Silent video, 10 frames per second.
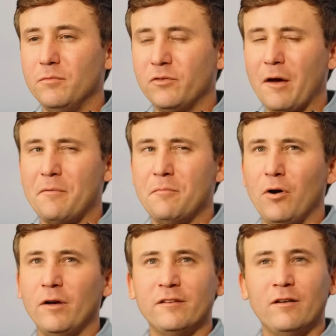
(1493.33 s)
sloppy
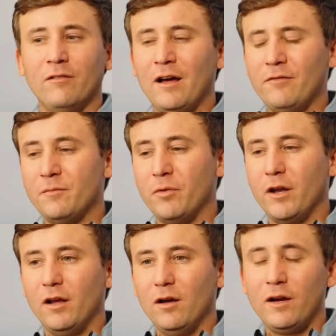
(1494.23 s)
bogeys on 11,
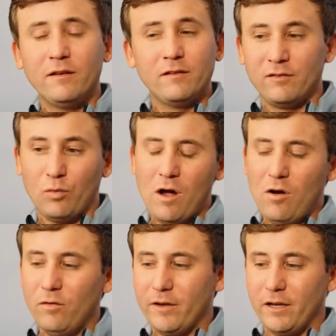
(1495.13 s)
but get to
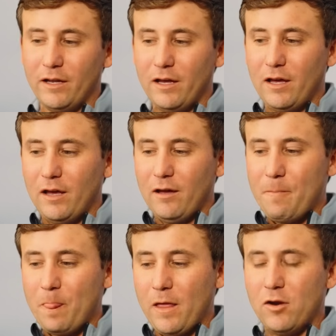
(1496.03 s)
12 and
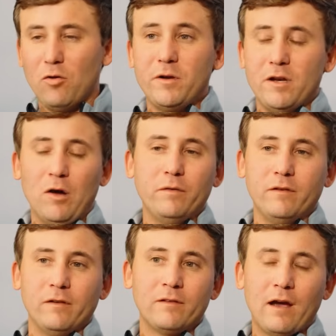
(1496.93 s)
and nobody knows
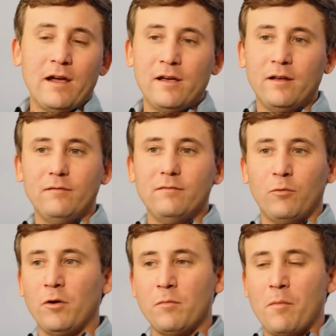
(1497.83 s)
this. I hit
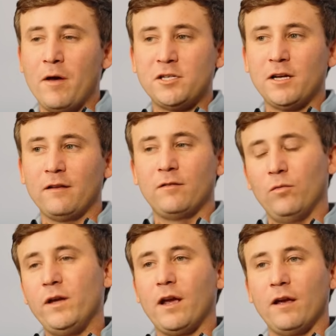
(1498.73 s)
one of my best shots of the
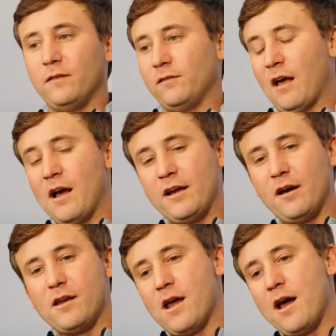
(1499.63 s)
week. I hit this high
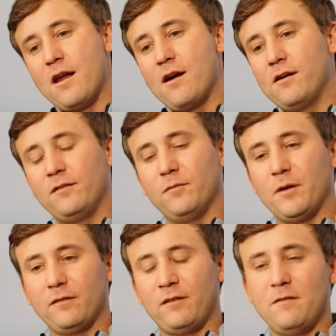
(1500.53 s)
cut nine iron to
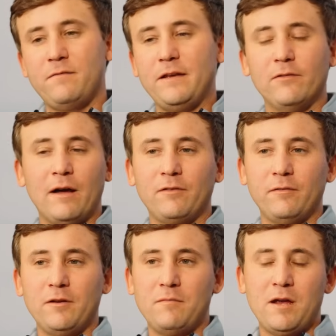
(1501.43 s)
about 10 feet left
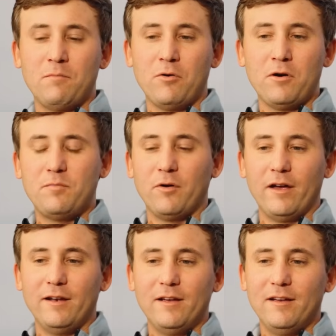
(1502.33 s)
of it and made a birdie
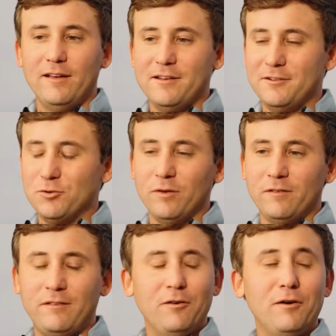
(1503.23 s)
putt. And Jordan
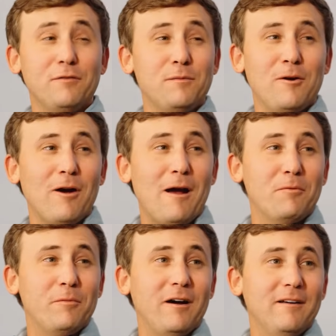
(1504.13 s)
still gives me
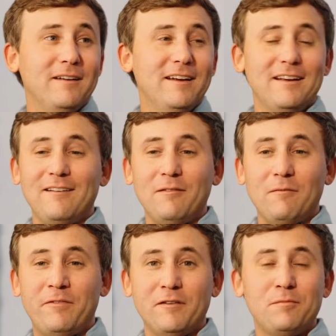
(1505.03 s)
crap about
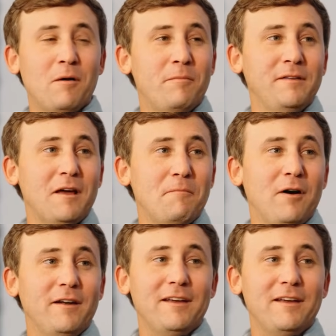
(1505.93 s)
fist pumping that putt